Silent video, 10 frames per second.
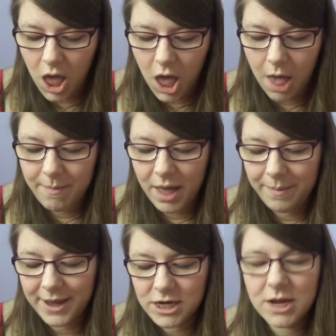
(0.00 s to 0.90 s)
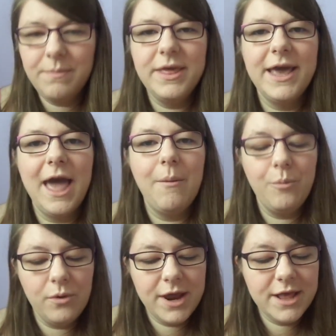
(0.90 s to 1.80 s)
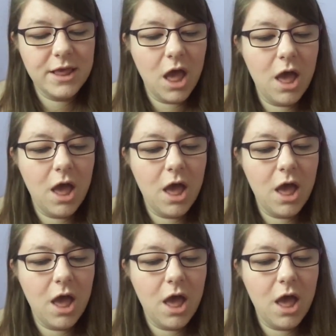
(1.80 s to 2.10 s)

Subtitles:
I picked up the Cadbury's